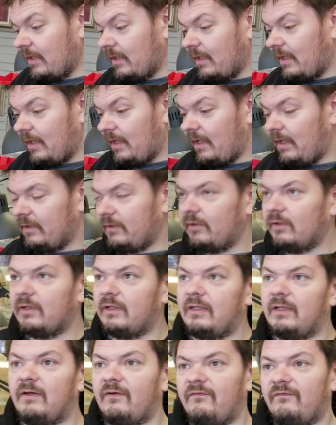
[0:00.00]
Uh, you look at
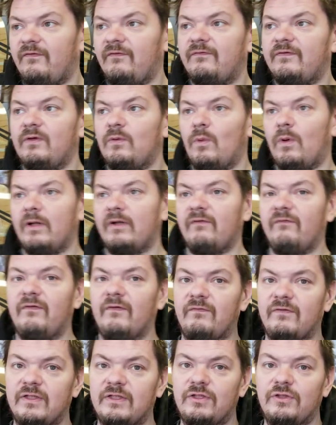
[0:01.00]
the 51 and
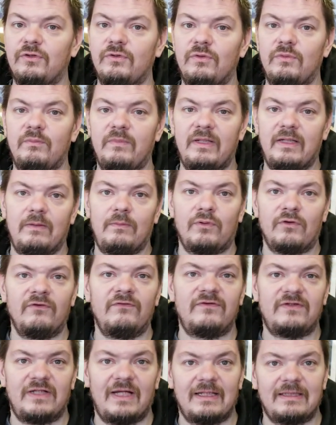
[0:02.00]
52 mint and
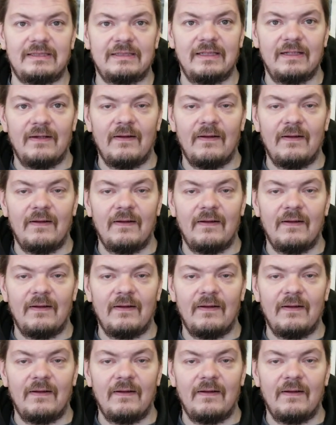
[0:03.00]
proof sets.